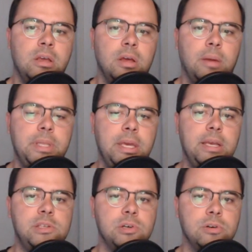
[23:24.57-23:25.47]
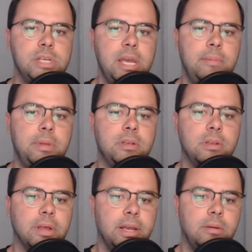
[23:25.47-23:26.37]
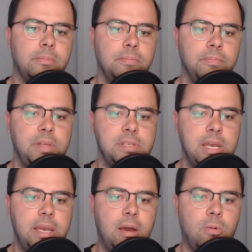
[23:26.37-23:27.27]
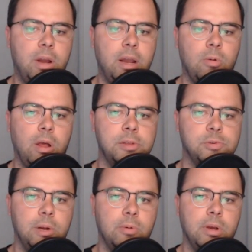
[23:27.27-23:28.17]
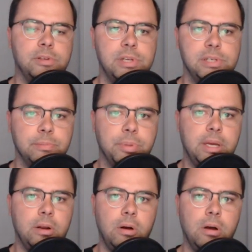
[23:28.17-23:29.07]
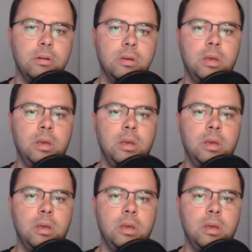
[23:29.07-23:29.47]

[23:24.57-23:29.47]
I mean, they insert Dame into the lineup. They take out Ryan Rollins. Ryan Rollins doesn't play at all.